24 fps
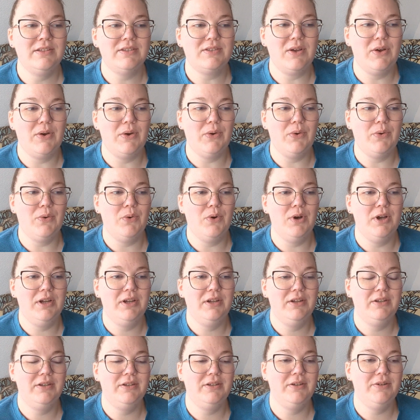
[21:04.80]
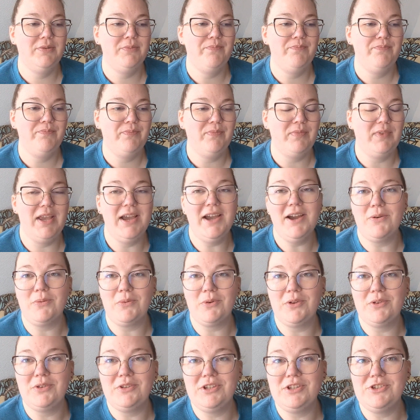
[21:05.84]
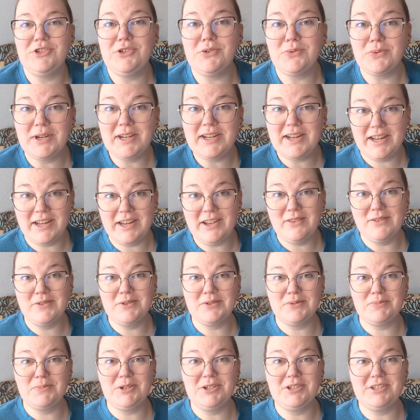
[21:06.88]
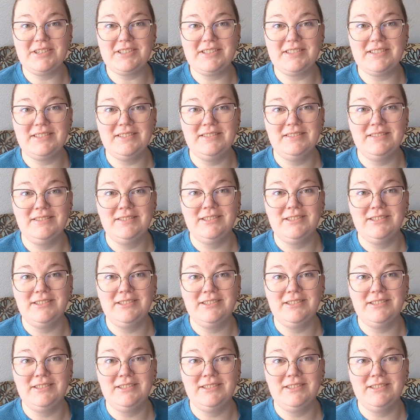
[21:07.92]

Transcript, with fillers: So yeah, did you read any of those books?